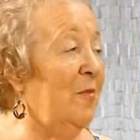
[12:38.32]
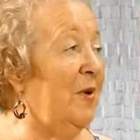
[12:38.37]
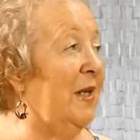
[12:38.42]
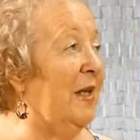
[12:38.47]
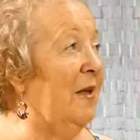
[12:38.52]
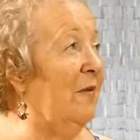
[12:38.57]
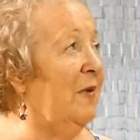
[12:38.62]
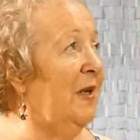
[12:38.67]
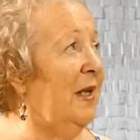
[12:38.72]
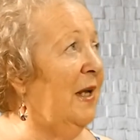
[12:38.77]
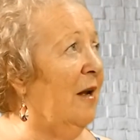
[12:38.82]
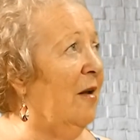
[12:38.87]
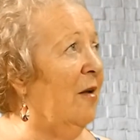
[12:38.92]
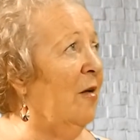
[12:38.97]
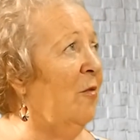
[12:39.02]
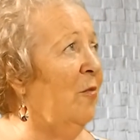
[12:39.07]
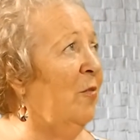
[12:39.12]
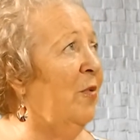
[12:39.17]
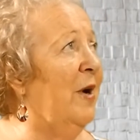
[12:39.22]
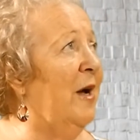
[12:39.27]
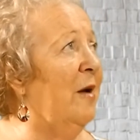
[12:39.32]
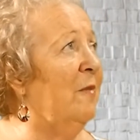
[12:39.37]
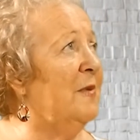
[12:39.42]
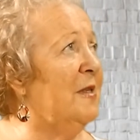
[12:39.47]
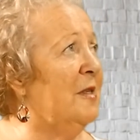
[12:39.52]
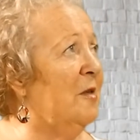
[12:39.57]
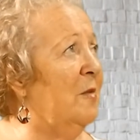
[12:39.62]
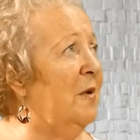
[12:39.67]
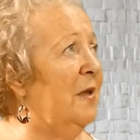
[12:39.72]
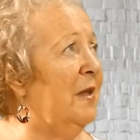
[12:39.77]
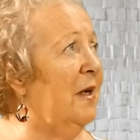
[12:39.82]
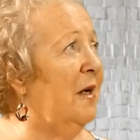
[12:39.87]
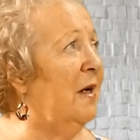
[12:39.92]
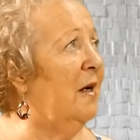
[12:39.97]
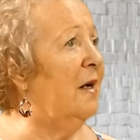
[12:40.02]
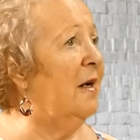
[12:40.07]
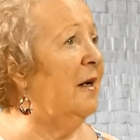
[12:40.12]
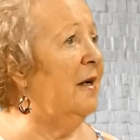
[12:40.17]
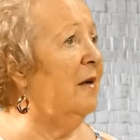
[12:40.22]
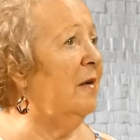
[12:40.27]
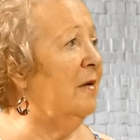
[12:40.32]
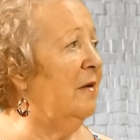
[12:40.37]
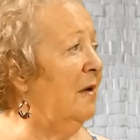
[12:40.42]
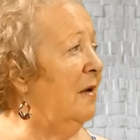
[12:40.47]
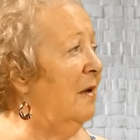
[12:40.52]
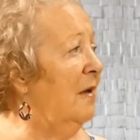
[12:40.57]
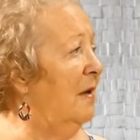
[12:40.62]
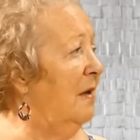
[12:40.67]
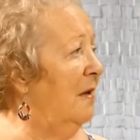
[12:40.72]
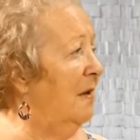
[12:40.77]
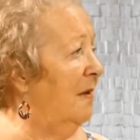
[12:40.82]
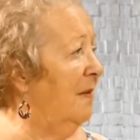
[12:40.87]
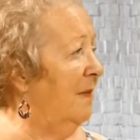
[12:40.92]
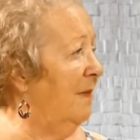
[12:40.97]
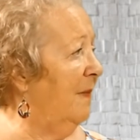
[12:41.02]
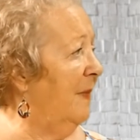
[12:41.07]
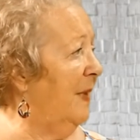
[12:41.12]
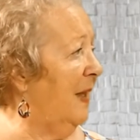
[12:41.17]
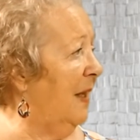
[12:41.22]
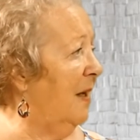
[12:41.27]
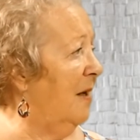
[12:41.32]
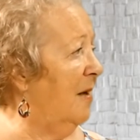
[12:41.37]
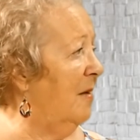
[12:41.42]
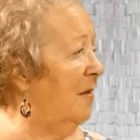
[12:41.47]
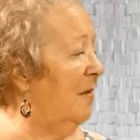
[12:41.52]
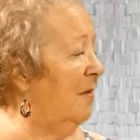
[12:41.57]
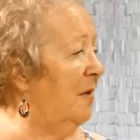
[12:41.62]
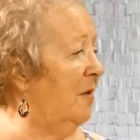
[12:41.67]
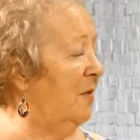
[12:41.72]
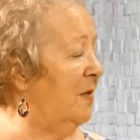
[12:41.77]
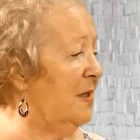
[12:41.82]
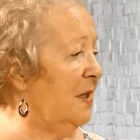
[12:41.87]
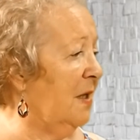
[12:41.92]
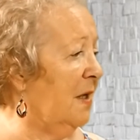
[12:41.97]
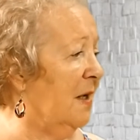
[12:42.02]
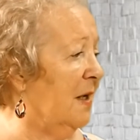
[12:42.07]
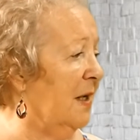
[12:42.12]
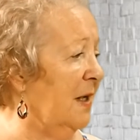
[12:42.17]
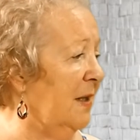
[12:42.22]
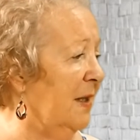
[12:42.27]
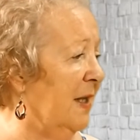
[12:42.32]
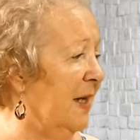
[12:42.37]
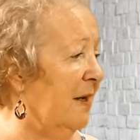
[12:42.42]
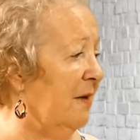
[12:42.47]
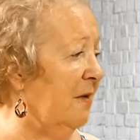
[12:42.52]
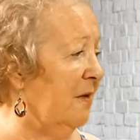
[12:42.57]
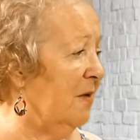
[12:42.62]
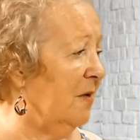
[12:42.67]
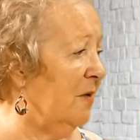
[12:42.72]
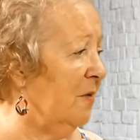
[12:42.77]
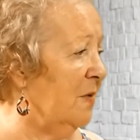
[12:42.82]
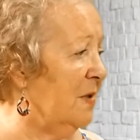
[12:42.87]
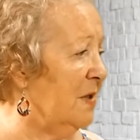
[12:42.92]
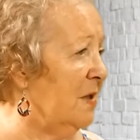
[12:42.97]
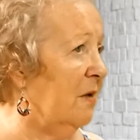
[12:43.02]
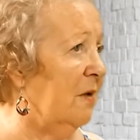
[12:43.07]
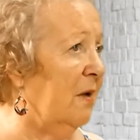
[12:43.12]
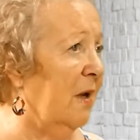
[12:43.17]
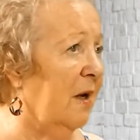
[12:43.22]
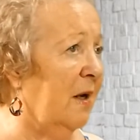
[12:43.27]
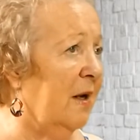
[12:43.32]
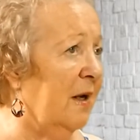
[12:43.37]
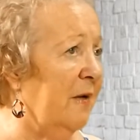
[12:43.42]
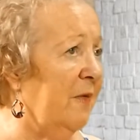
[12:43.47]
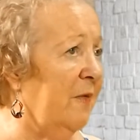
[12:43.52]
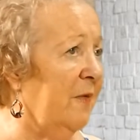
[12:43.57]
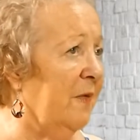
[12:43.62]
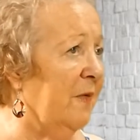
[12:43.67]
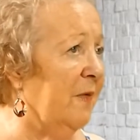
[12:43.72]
But even in Klong Prem, some of the higher. There was a guy in there that was on life.